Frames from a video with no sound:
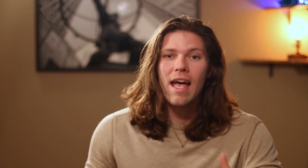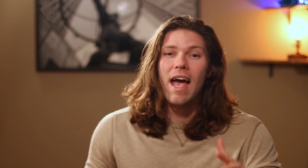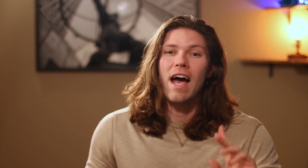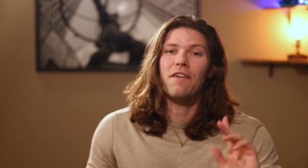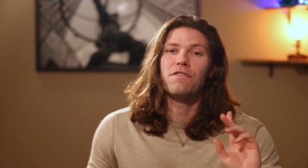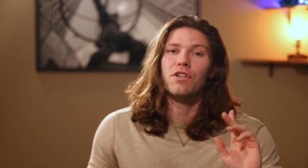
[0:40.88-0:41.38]

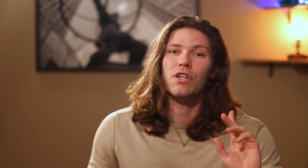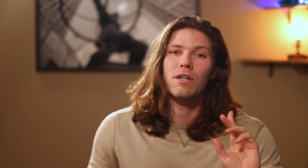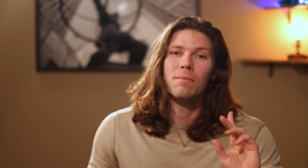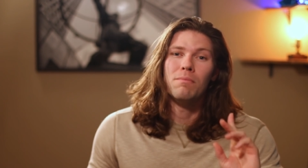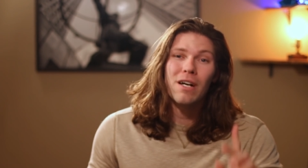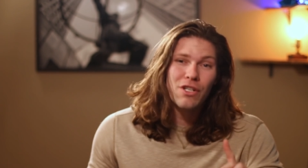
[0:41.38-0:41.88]
After
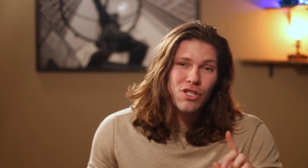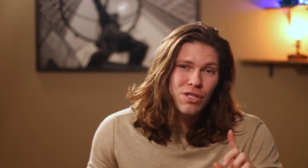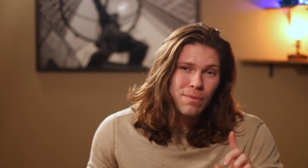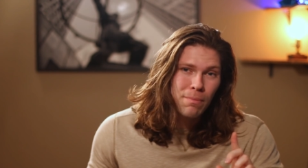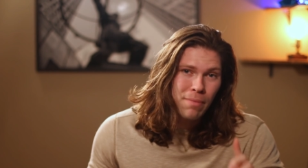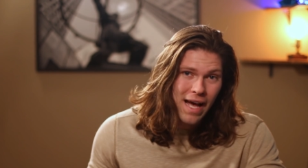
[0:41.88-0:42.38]

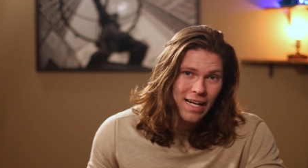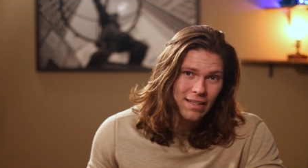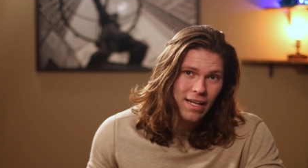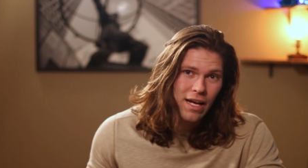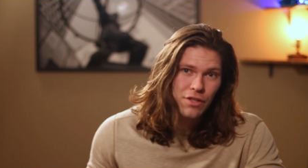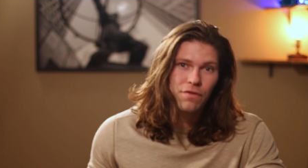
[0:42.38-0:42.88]
much
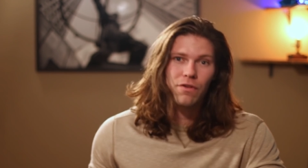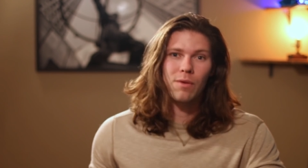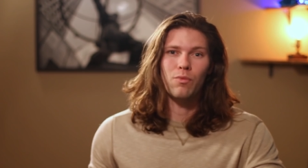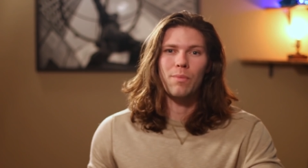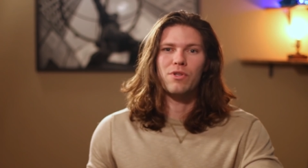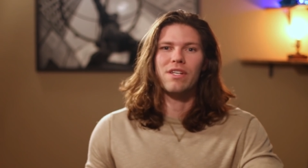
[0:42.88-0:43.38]
backlash from
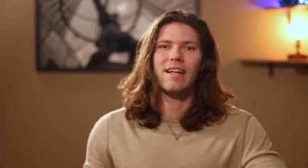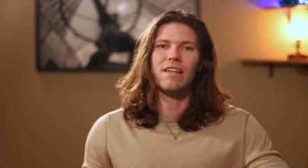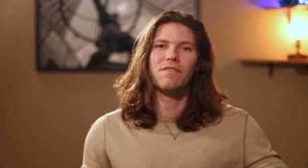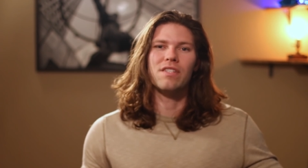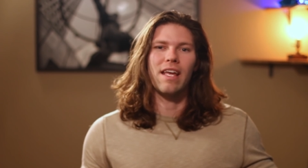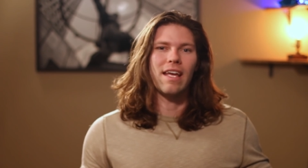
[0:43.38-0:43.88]

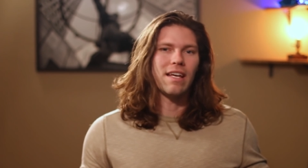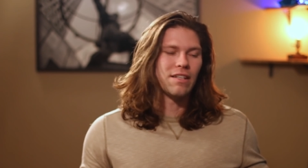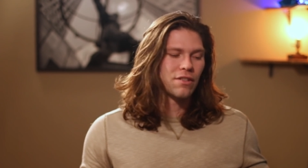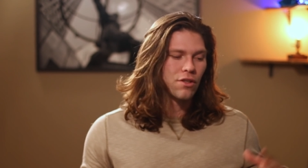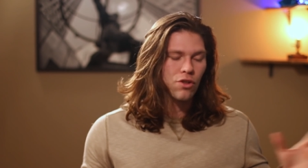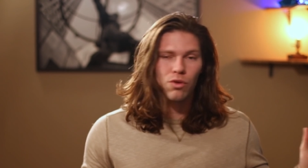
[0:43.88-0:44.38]
representatives
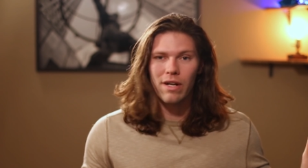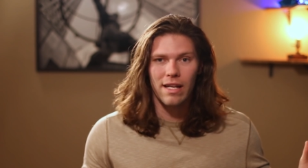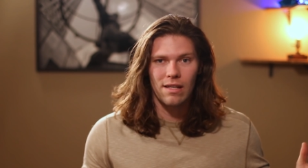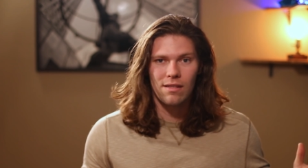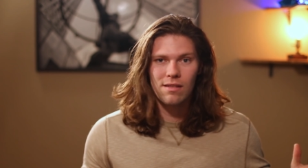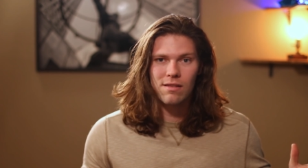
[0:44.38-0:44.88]
and
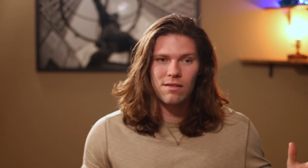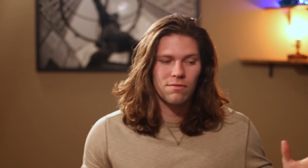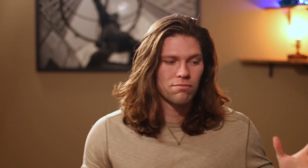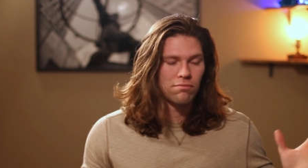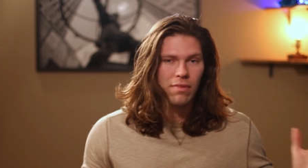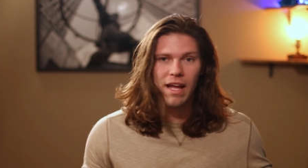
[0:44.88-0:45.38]
critics
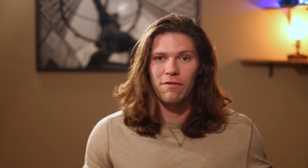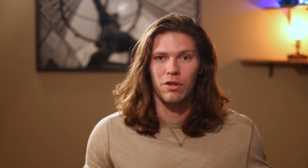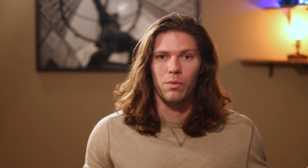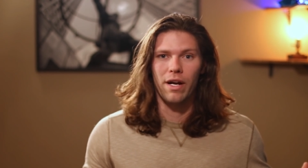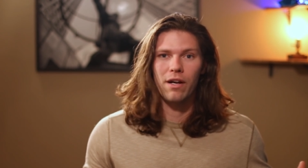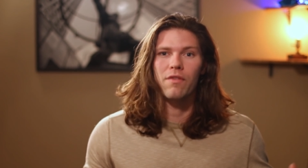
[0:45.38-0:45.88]

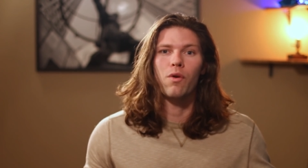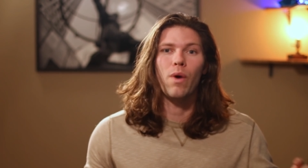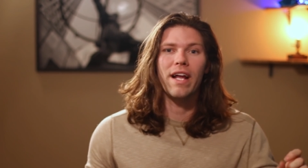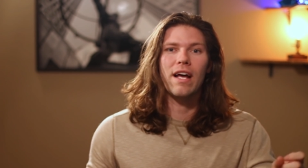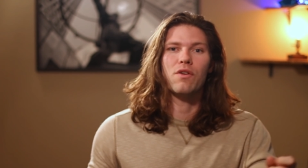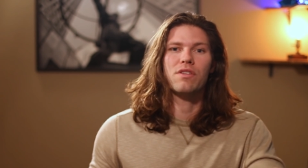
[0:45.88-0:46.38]
everywhere, the
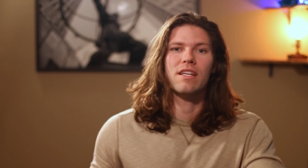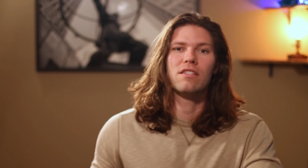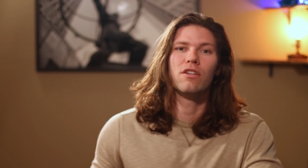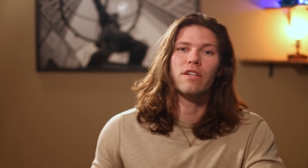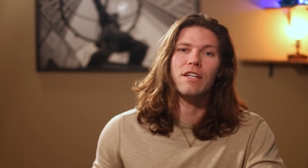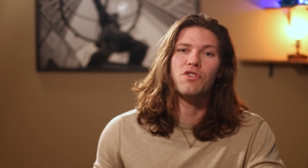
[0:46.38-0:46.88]
White House is
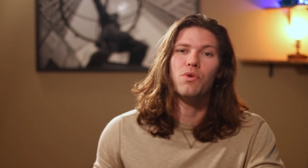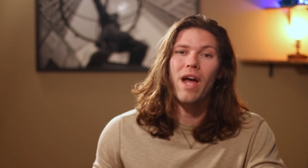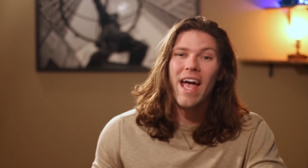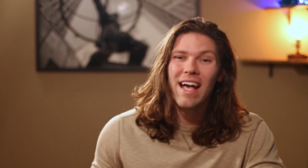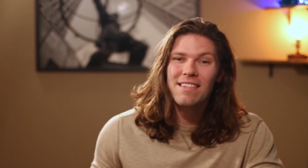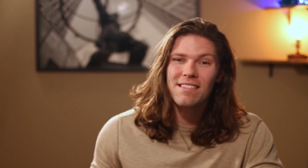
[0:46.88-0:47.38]
looking to
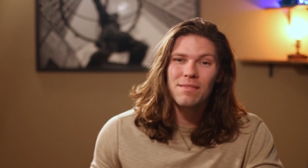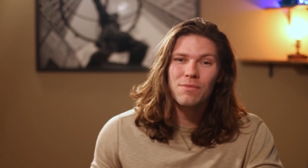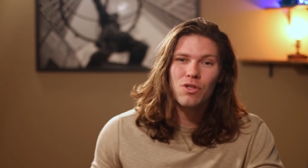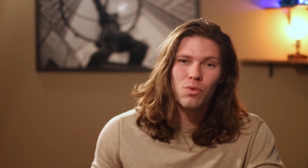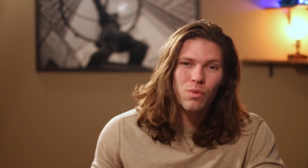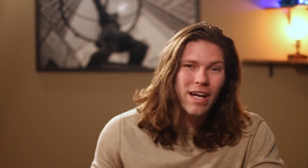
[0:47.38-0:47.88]
add some
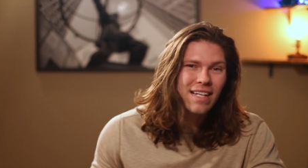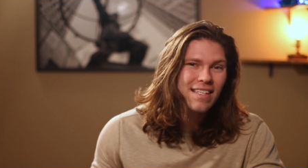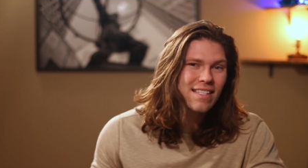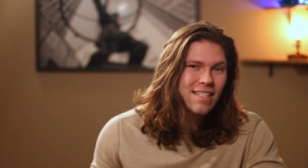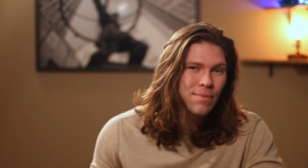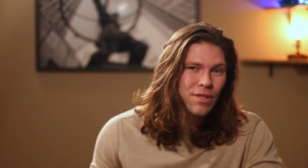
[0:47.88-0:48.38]
direct
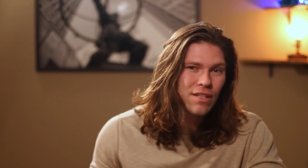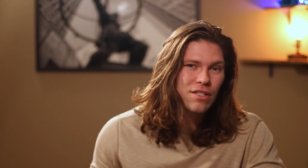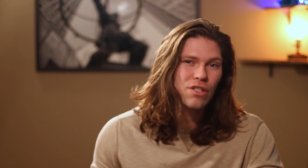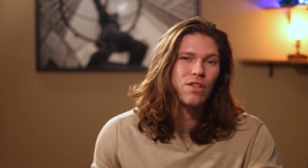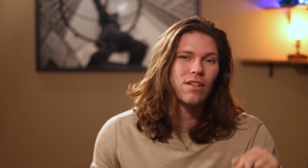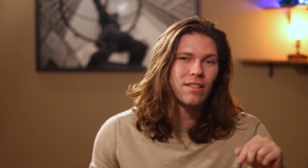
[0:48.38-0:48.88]
stimulus
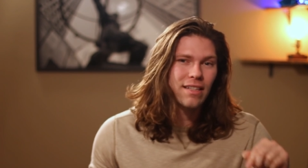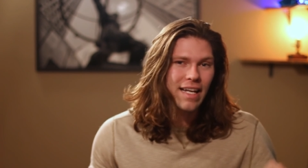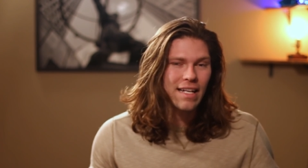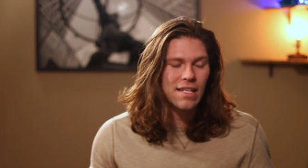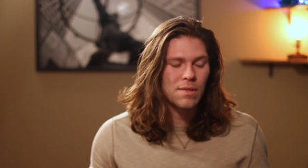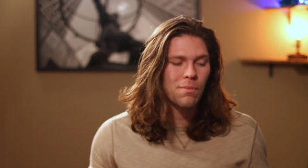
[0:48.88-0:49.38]
to the
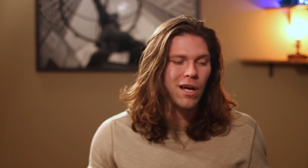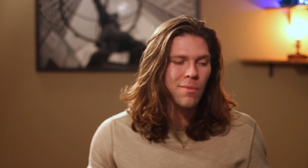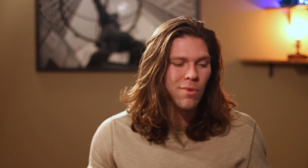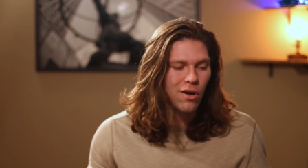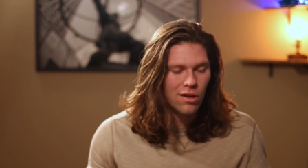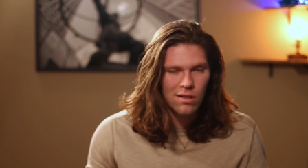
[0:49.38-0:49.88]
latest
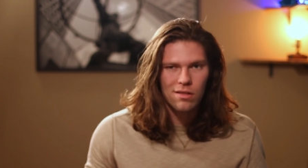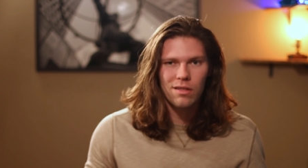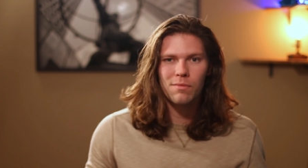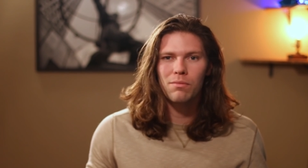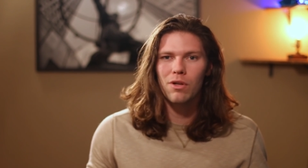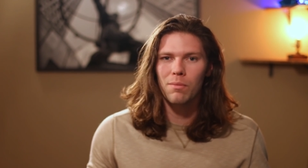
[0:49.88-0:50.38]

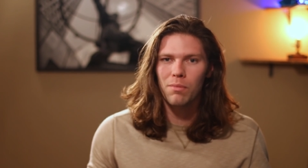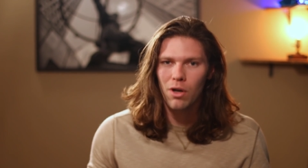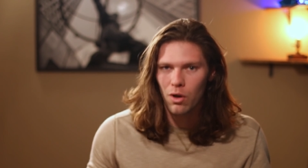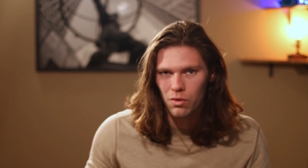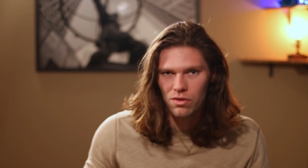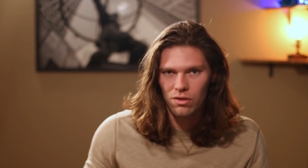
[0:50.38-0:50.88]
bipartisan
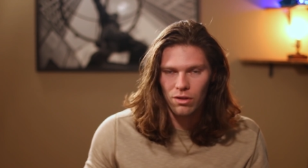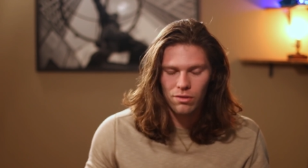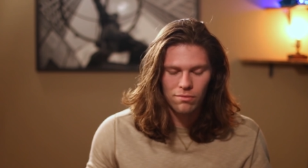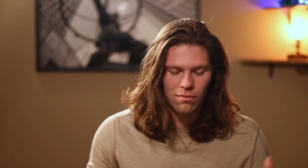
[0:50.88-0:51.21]
proposal.